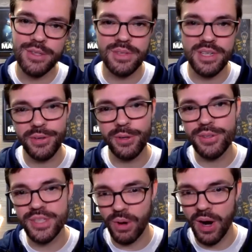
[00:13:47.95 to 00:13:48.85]
so
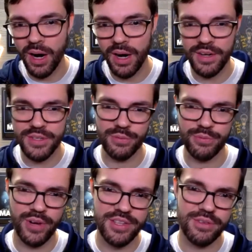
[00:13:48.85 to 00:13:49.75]
difficult, so hard, so
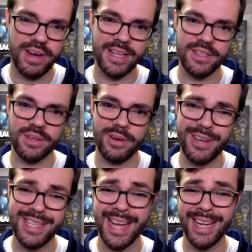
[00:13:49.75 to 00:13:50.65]
frustrating, so
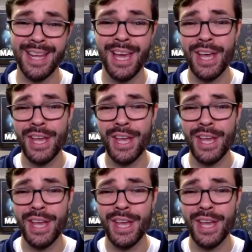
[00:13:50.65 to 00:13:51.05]
irritating,